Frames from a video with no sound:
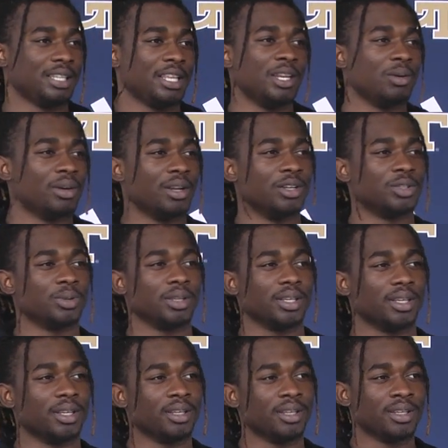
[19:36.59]
anyone else would
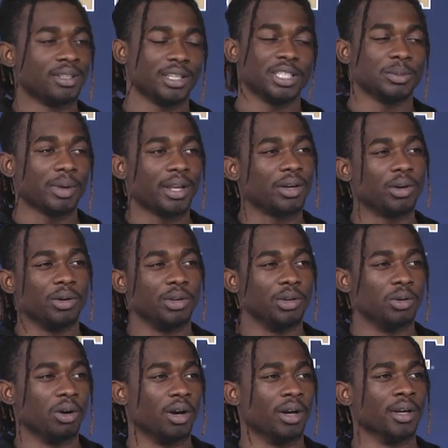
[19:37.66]
get. Doesn't matter who
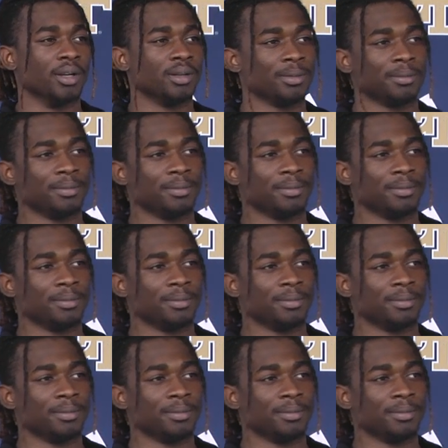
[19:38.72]
you are.